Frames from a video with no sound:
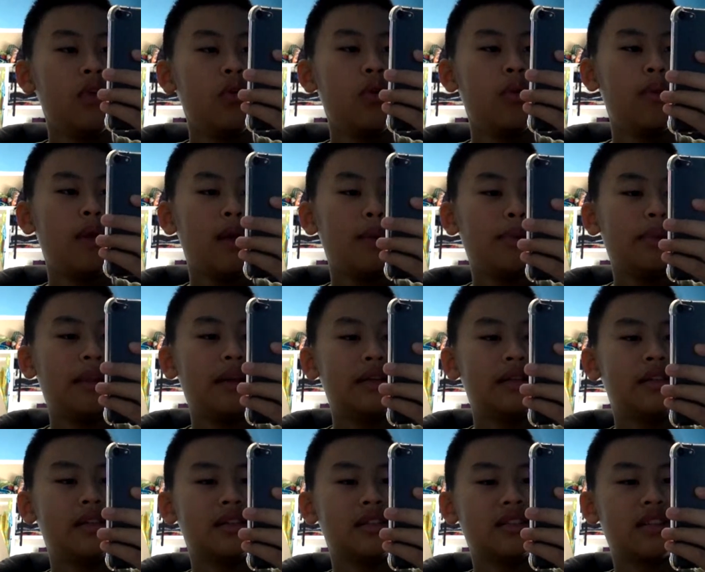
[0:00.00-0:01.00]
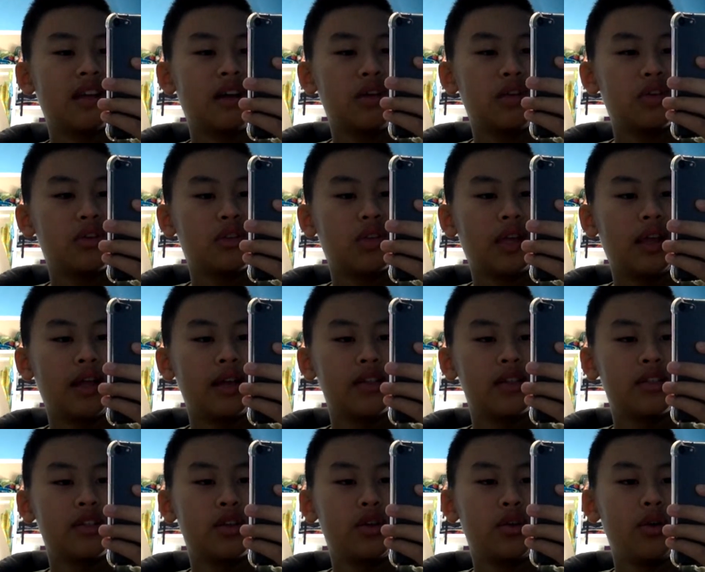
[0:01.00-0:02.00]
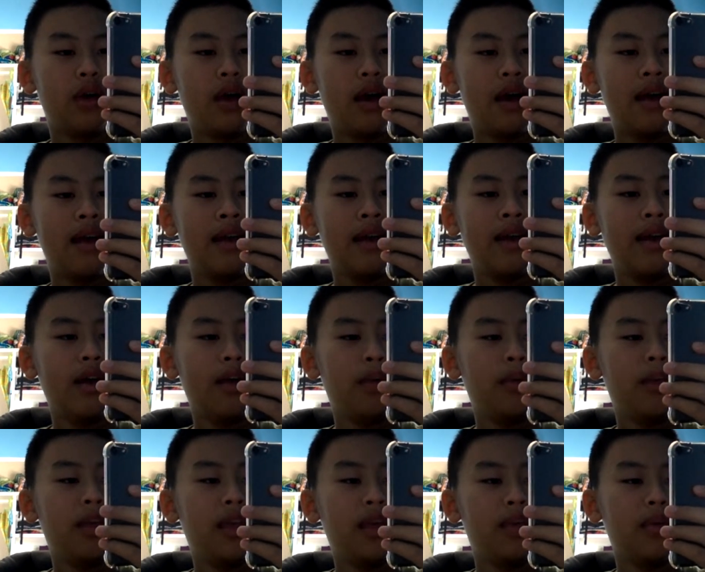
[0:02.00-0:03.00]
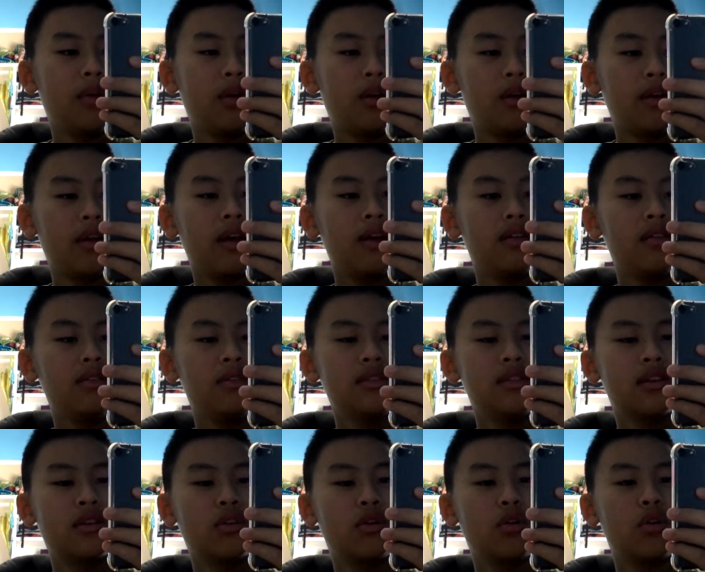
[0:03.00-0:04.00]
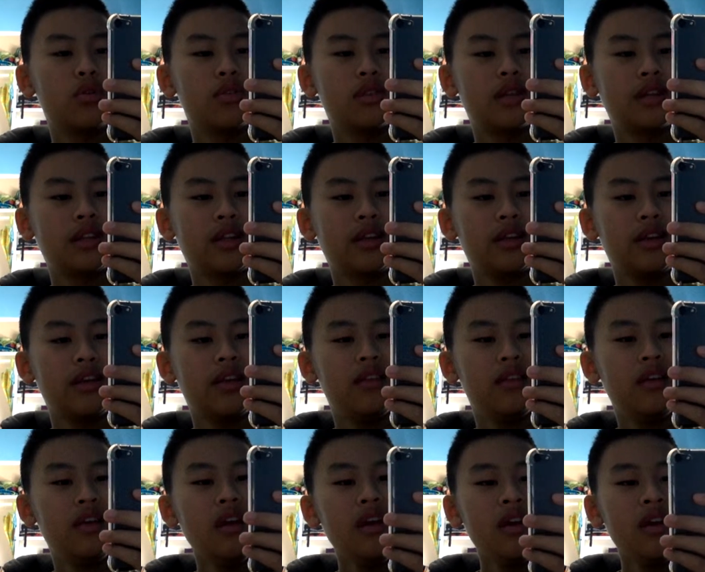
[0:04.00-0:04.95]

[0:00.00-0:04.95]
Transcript: You may place such calls or texts to I help keep your account secure signing in,